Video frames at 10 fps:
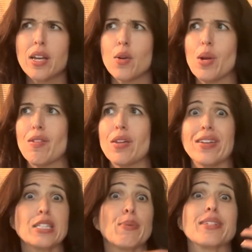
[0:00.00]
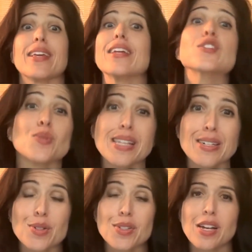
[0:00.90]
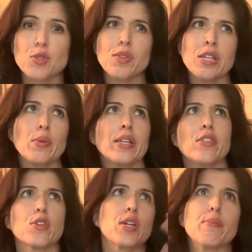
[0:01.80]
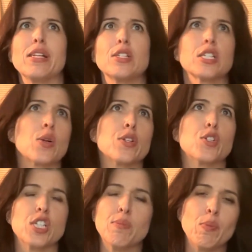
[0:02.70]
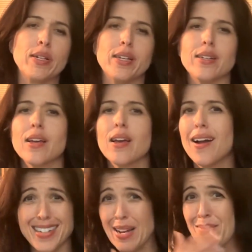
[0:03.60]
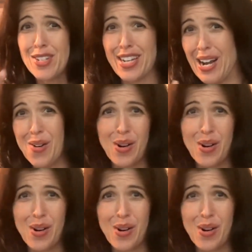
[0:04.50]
We have a lot of expectations with exercise. We think we need 30 minutes to go to the gym and we need time to shower.